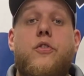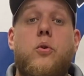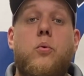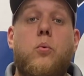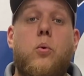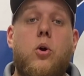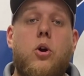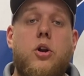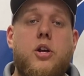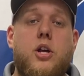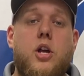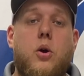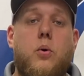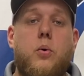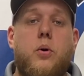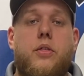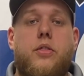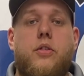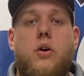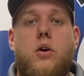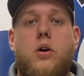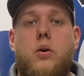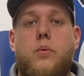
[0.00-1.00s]
if you were to go
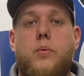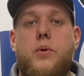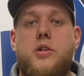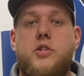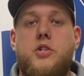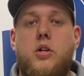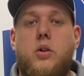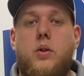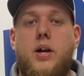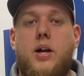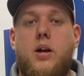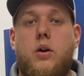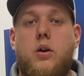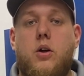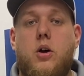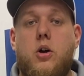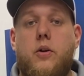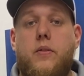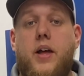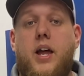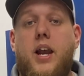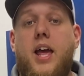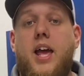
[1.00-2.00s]
with our original
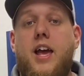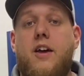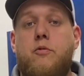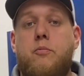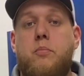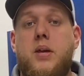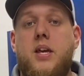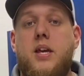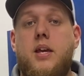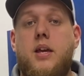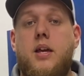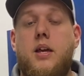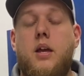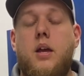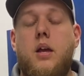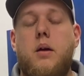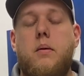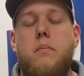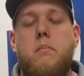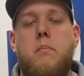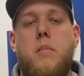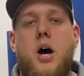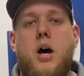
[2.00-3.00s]
AirDog, that FP
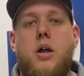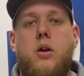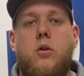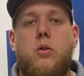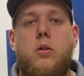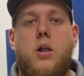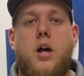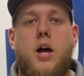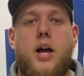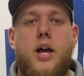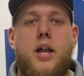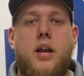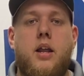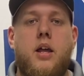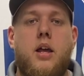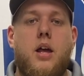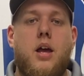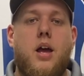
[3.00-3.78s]
model line,